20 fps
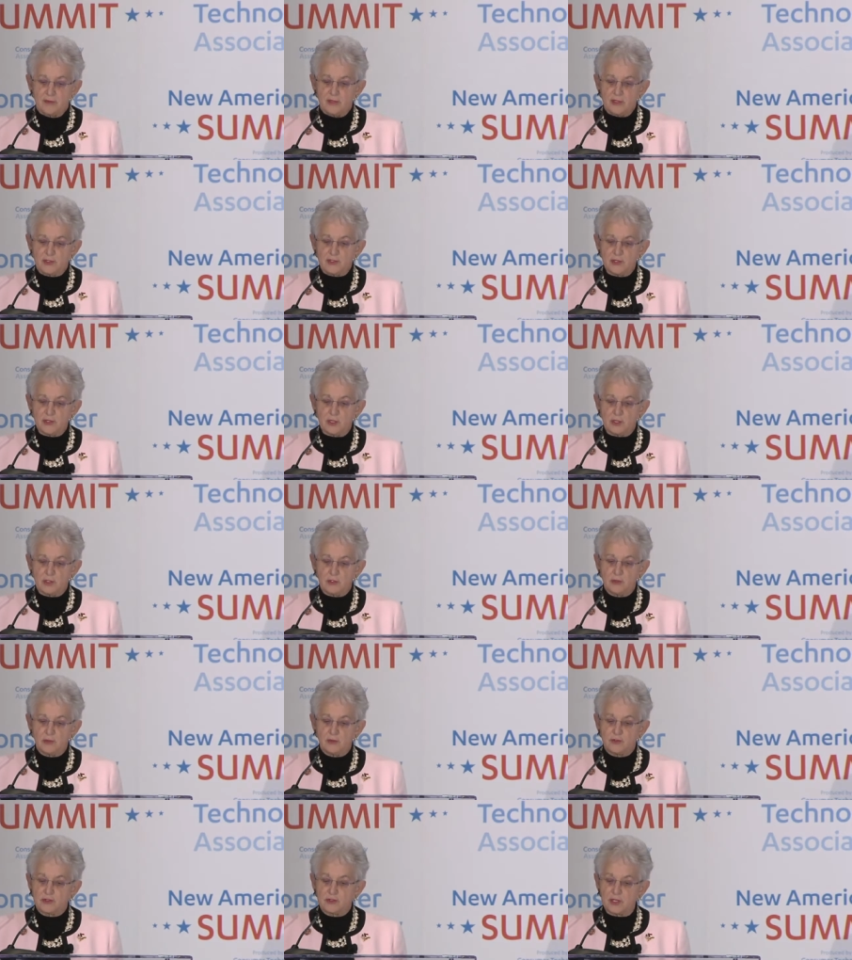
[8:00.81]
This
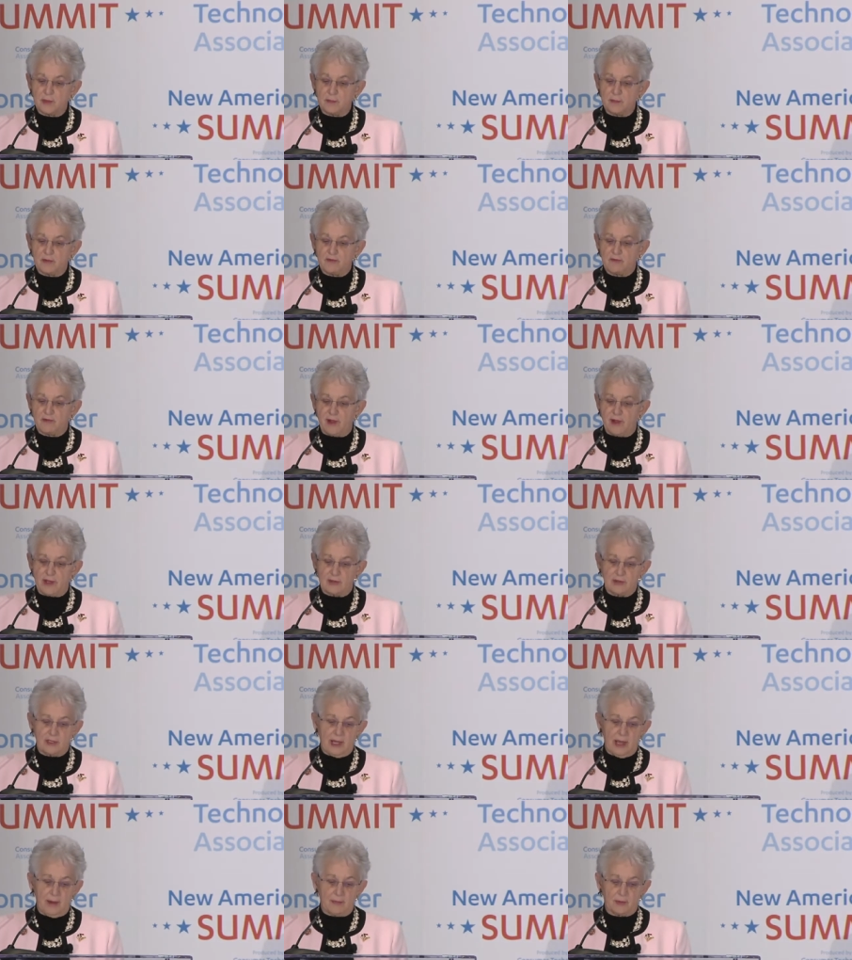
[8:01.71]
includes
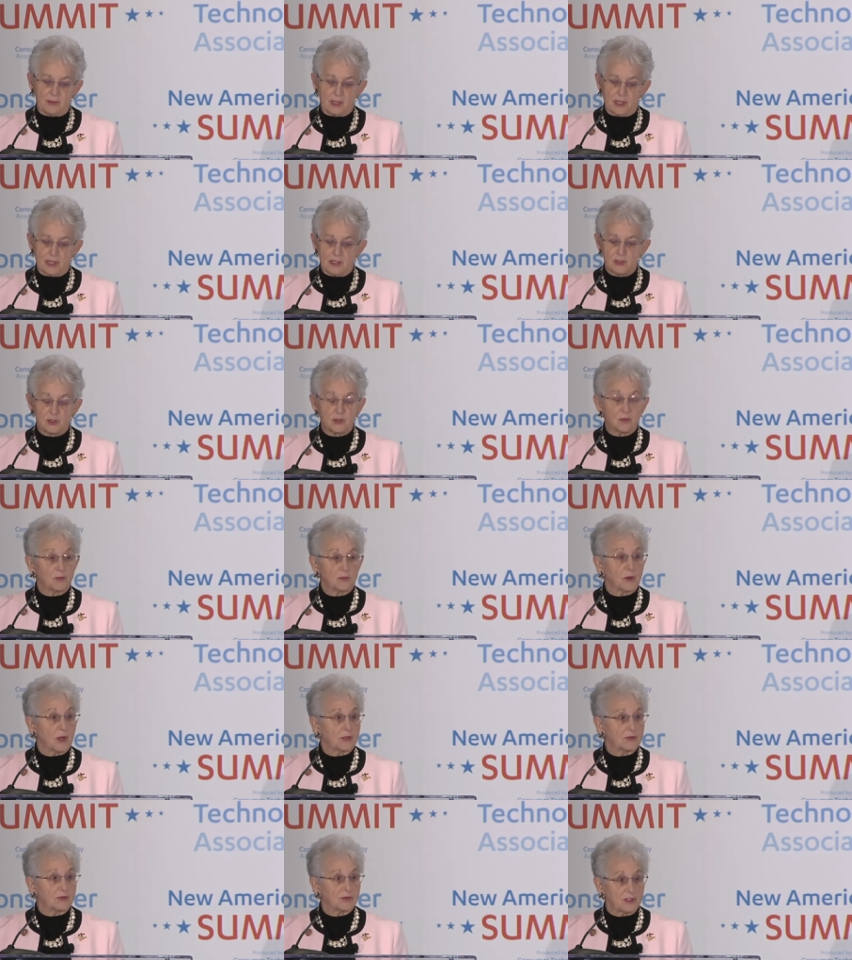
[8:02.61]
simplifying the application
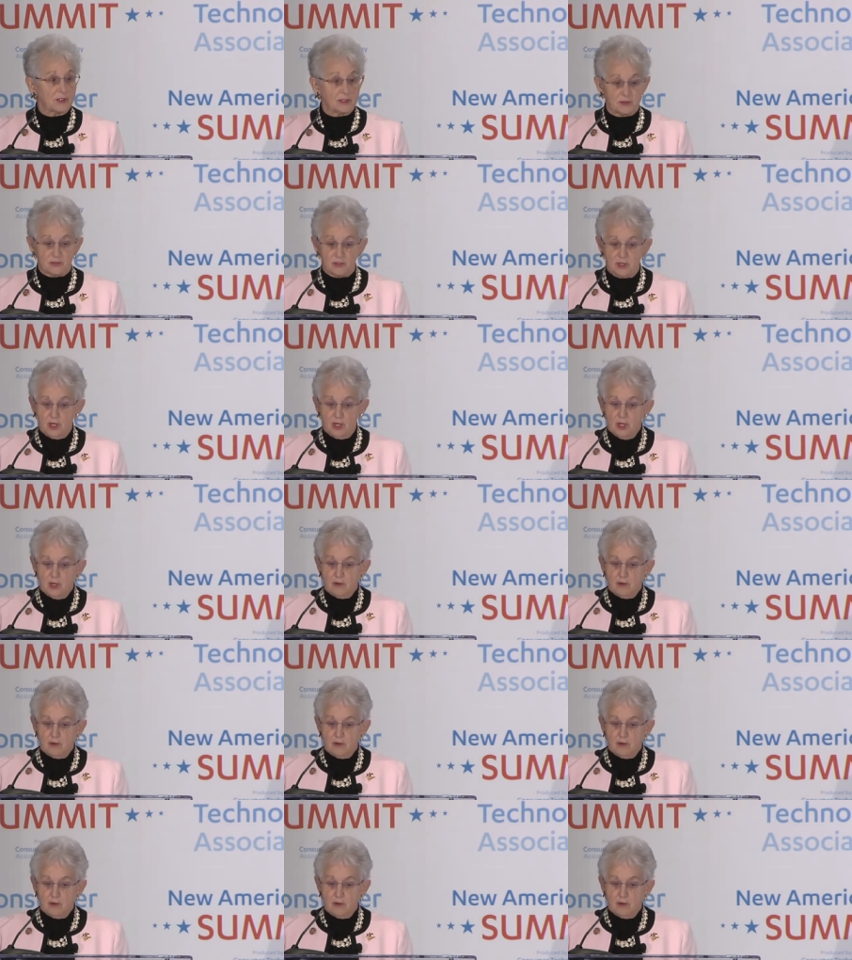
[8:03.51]
process